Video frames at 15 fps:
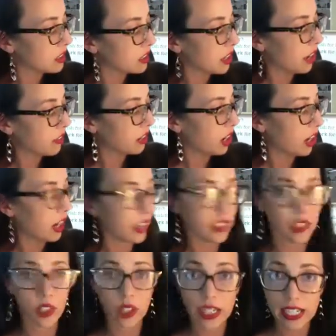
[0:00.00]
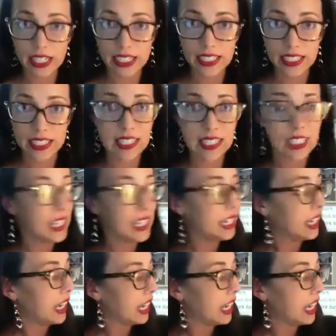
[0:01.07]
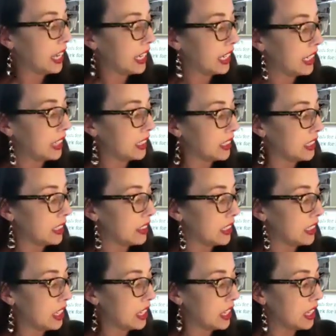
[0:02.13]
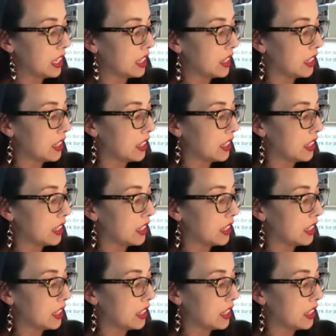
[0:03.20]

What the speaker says: I've got Granite and the